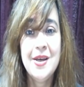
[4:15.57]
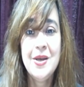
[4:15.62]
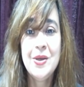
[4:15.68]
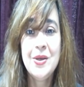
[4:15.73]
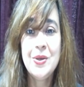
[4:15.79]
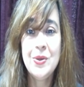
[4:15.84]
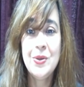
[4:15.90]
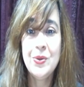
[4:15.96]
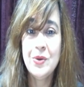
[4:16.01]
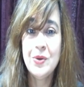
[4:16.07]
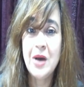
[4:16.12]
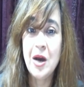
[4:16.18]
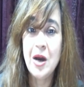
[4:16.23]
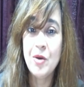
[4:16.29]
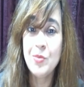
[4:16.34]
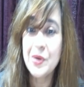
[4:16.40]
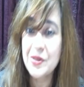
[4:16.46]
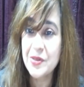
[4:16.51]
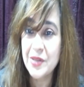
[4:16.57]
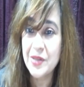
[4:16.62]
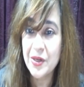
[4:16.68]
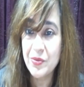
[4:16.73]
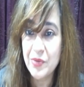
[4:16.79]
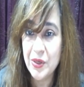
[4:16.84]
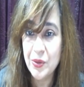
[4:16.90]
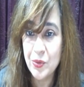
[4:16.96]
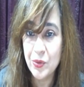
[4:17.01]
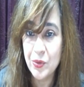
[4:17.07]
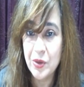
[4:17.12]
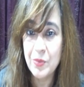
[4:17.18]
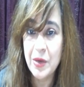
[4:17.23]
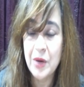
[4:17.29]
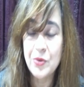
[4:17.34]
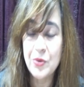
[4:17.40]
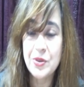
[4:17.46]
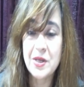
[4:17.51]
how much that we know
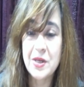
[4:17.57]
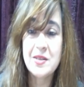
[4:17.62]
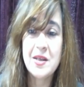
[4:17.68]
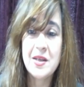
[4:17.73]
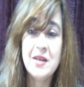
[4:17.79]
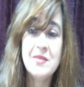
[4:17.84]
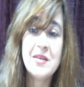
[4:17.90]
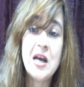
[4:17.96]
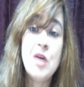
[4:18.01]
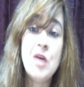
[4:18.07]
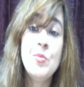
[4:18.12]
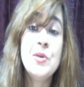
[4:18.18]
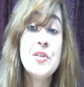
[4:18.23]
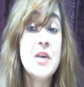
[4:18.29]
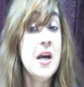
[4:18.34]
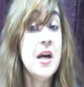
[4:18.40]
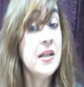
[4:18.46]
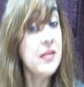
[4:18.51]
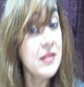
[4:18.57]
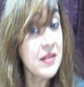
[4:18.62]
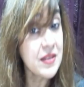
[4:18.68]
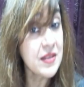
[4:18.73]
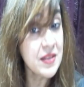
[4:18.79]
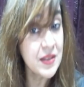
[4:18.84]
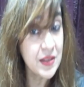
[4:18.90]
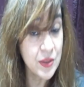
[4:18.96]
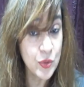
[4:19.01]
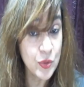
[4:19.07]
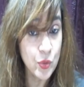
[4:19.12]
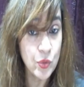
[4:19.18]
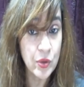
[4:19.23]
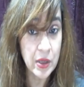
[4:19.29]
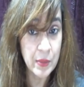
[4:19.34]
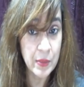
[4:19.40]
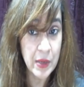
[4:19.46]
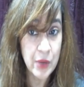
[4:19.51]
about ourselves, how much others
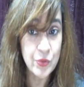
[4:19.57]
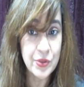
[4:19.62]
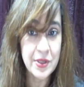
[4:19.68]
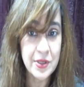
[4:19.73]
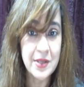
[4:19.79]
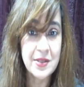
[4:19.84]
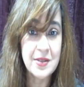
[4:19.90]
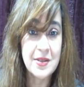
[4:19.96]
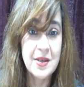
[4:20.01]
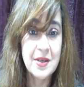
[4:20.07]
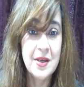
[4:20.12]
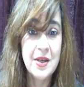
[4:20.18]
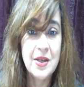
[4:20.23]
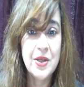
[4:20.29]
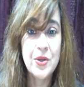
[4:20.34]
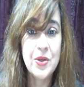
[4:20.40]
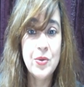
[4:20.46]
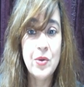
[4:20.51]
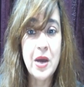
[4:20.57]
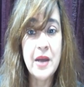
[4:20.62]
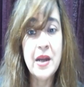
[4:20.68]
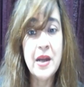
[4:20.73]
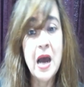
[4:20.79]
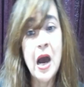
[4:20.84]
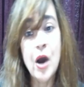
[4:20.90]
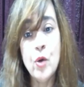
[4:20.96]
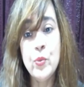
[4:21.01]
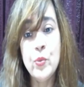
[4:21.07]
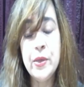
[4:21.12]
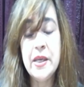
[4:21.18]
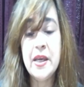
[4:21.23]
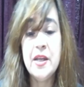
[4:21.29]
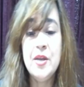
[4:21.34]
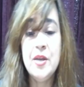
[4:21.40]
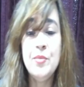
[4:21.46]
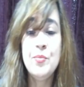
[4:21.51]
know about us, and how we
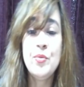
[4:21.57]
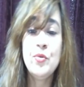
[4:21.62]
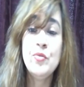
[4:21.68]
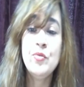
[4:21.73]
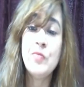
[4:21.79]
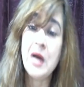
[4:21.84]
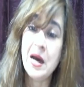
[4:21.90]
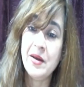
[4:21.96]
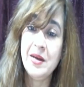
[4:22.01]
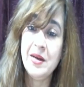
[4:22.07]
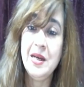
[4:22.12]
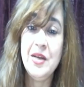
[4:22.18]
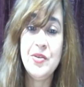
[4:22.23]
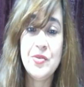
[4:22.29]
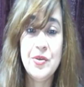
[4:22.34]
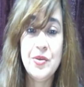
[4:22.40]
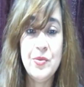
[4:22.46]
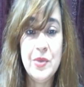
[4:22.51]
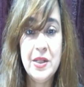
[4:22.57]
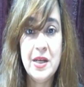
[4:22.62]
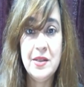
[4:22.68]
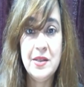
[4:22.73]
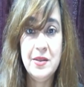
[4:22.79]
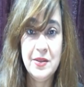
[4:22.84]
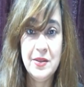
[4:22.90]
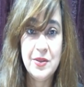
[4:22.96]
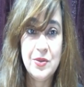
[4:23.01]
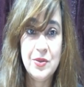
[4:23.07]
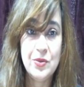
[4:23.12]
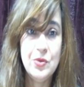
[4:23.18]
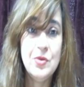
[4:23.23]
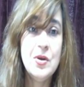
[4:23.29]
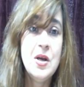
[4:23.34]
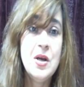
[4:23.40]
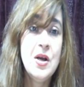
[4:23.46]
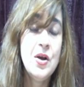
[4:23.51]
can improve our relation with others.
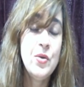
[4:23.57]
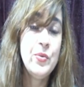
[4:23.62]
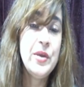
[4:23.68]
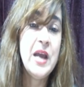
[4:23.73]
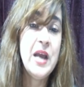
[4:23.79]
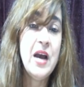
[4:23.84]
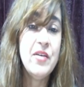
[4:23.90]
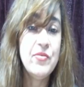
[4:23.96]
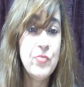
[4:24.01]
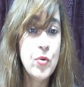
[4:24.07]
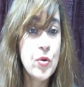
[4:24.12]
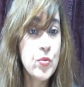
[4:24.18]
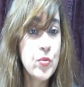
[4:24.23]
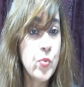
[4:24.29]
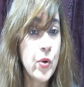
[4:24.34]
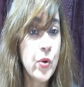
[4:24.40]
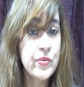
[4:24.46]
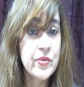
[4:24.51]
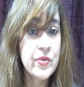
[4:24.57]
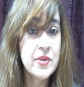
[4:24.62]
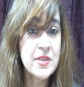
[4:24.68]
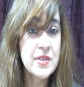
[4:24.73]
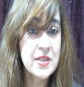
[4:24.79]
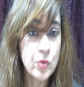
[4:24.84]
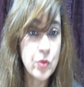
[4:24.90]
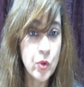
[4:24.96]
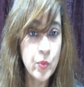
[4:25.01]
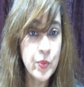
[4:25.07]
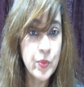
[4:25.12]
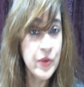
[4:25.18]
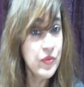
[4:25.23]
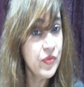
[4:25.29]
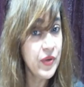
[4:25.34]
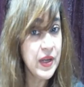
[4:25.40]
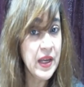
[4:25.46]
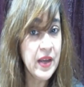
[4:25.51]
So we have 4 quadrants:
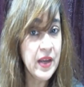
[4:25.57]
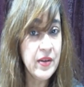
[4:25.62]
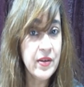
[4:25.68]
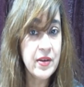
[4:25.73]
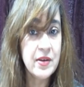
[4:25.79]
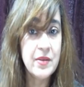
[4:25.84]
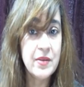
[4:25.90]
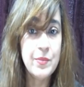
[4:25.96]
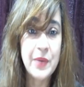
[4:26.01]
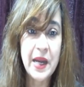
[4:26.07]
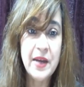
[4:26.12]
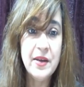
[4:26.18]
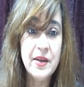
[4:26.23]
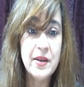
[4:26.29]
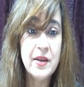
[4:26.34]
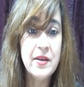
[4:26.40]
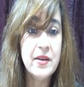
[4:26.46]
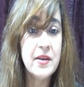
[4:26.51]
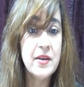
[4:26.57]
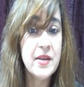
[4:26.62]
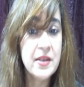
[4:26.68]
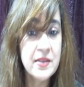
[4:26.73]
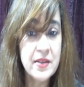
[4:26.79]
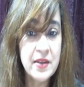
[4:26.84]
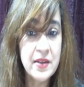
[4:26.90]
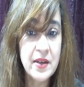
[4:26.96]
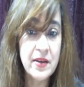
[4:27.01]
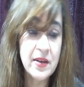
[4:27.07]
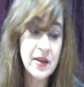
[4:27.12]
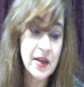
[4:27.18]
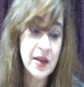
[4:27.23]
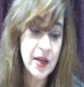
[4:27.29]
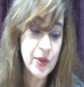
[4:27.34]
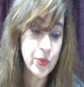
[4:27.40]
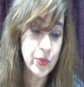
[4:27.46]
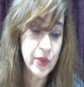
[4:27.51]
open, free area, blind area, hidden area, and
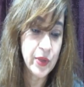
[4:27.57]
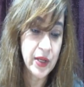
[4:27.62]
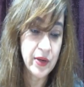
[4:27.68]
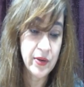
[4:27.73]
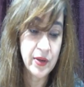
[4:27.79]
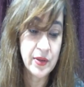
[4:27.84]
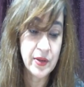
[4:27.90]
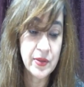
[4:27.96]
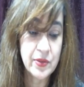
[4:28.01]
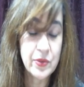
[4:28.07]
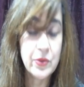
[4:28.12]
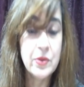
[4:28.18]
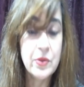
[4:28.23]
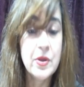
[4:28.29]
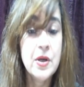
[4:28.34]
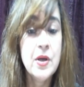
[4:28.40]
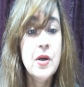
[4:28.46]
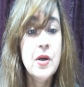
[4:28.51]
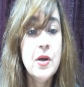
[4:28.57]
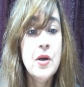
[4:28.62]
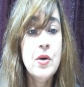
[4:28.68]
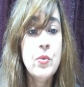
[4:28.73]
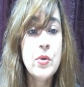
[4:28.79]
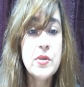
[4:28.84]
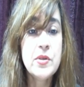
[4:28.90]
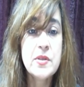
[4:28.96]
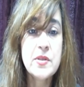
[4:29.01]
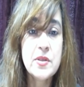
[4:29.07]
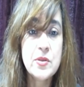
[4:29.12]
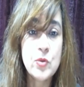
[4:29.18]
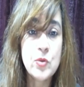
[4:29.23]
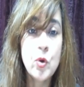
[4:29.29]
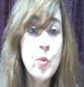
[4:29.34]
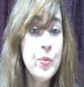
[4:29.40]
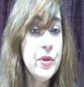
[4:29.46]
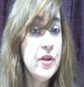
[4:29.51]
unknown area. So what is this
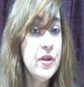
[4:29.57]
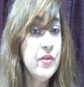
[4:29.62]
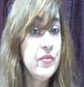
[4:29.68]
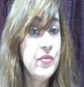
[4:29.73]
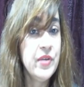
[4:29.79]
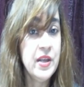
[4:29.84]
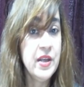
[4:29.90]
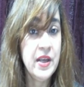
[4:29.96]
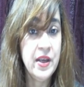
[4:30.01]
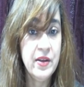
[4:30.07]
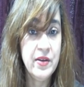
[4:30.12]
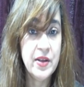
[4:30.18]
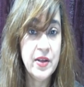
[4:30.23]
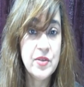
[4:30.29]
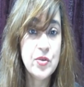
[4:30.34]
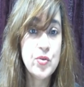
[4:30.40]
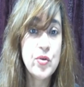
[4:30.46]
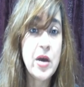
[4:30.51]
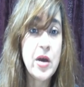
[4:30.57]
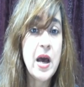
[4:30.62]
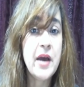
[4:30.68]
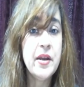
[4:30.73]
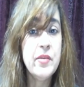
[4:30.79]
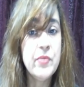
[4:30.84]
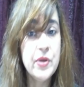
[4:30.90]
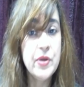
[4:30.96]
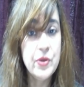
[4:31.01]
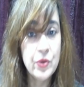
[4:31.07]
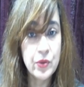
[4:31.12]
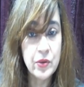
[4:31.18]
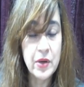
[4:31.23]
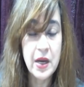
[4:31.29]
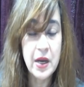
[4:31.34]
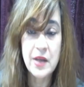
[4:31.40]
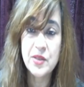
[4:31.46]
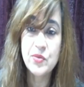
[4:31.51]
open and free area? So Johari window
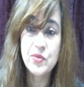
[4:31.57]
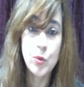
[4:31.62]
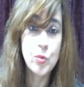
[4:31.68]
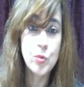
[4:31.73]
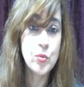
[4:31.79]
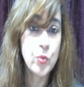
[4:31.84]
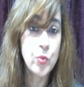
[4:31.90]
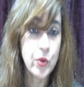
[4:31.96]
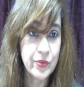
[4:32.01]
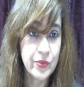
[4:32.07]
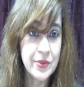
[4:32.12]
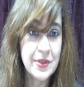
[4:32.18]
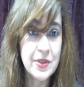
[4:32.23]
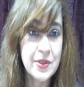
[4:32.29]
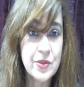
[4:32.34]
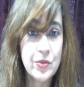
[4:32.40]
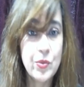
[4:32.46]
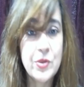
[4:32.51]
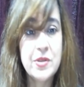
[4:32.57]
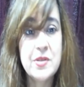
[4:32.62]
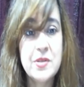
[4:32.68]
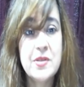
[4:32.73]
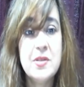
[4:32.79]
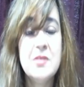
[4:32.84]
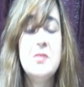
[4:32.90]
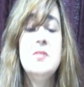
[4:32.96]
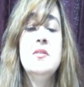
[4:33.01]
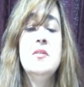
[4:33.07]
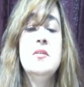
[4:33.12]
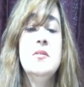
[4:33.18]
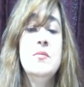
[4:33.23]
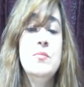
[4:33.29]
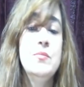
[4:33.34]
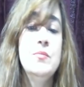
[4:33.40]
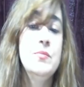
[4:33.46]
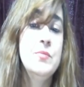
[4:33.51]
has 4 quadrants. So what is this
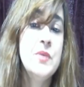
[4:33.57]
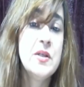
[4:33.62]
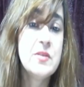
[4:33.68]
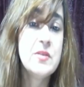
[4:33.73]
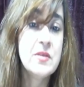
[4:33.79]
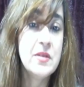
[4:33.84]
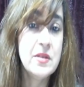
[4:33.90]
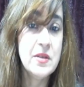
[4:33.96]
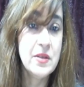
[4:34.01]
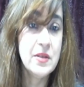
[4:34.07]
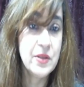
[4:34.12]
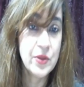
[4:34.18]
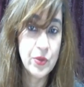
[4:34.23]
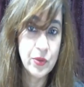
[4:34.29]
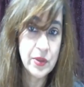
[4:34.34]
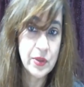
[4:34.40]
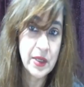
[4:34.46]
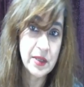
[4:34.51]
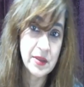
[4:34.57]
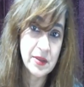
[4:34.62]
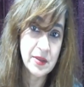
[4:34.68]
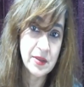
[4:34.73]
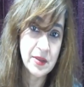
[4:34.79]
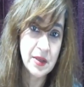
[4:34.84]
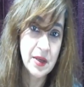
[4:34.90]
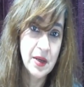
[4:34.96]
person, that is,